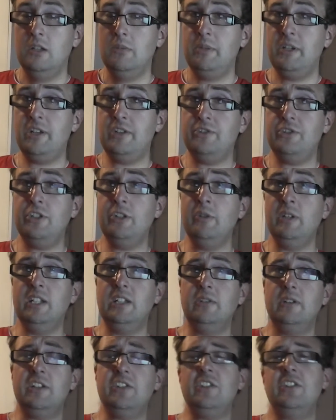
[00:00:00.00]
because Huey
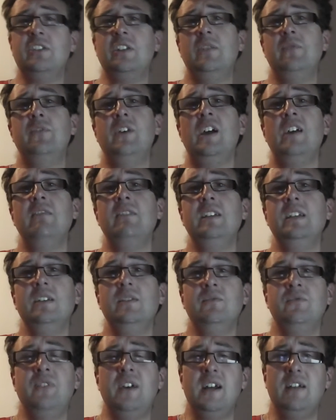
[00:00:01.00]
Lewis is a very
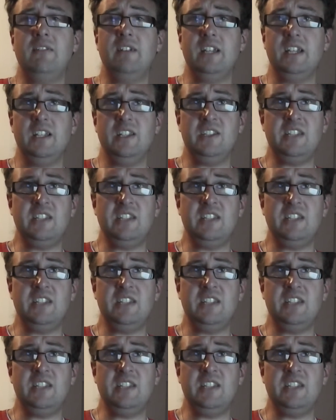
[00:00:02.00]
very